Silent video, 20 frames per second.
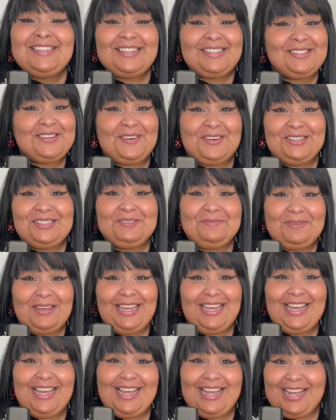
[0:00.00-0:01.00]
is going to
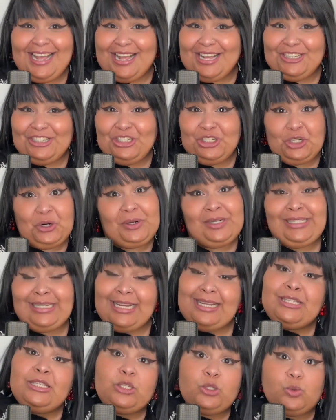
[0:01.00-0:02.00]
be short
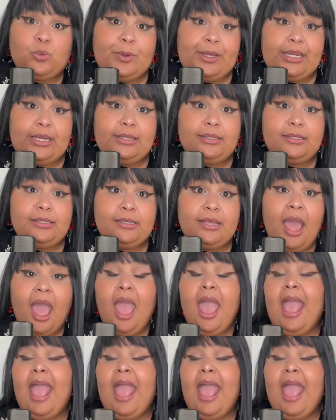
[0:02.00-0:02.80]
and sweet.